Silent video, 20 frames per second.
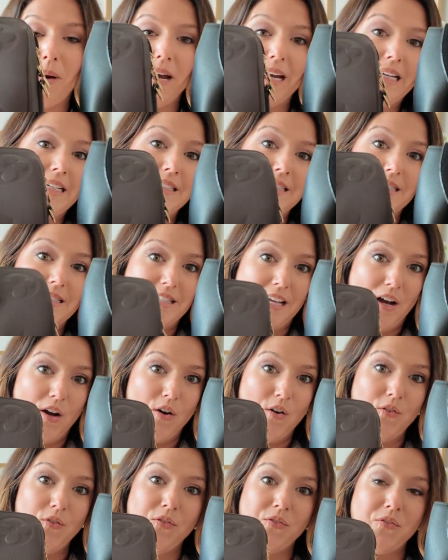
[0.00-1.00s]
by
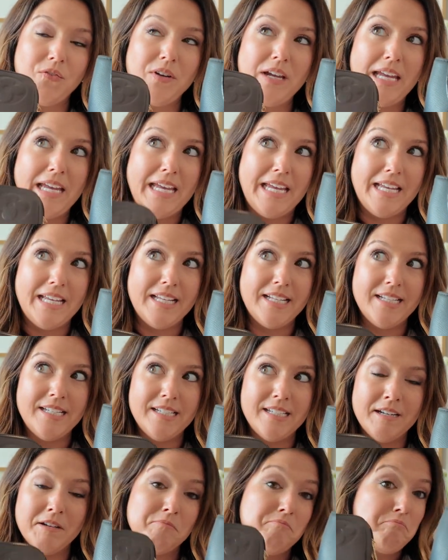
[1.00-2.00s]
itself
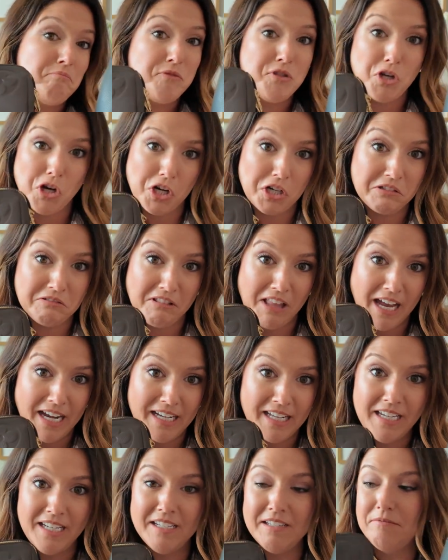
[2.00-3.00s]
in dark
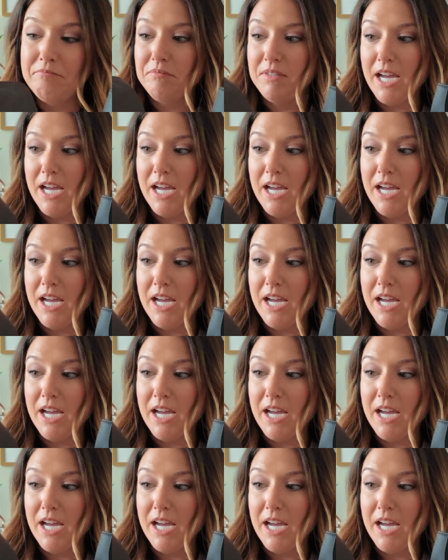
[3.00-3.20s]
lighting,